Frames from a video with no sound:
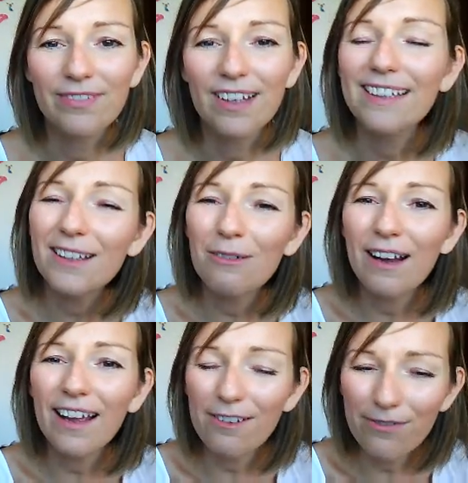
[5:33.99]
And in a
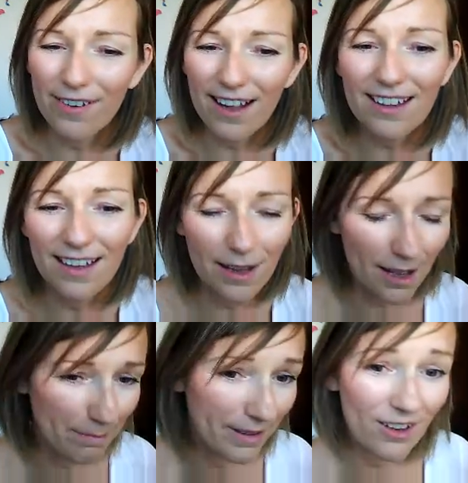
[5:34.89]
way I felt I,
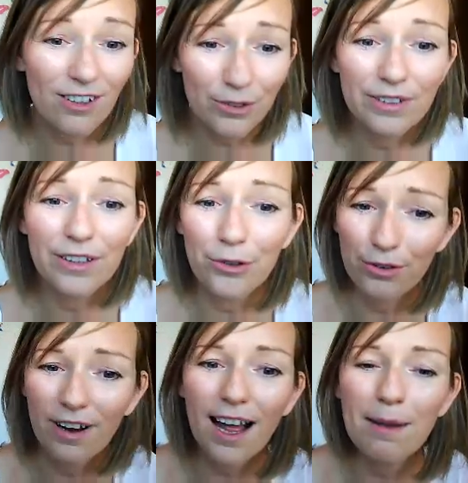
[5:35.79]
I belonged to the
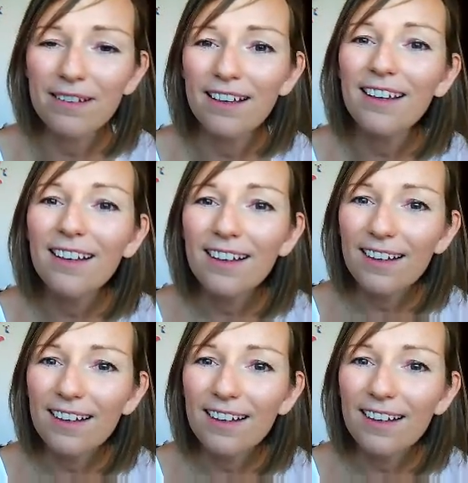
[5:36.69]
tribe and I